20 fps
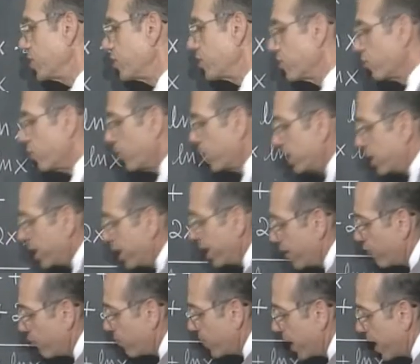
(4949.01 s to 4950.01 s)
to the
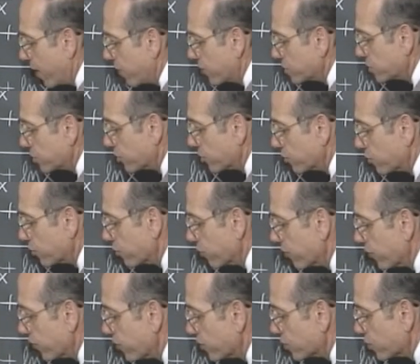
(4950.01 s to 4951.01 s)
1/2 power, so the
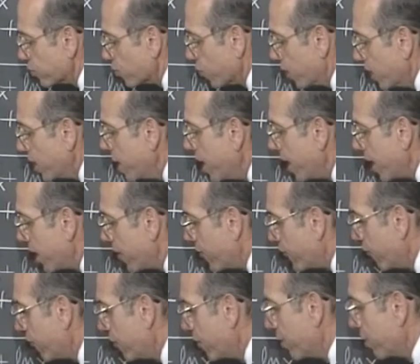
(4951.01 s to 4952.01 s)
derivative is
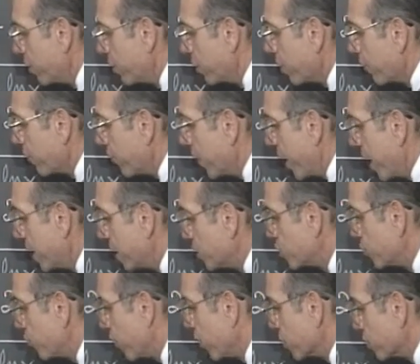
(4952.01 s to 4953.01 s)
1/2 of that
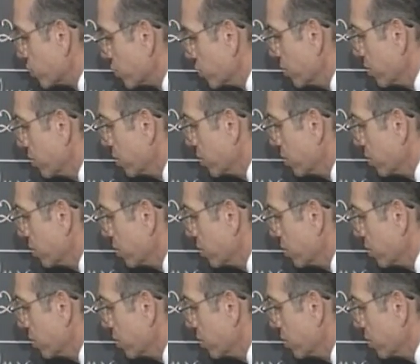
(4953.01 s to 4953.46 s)
expression,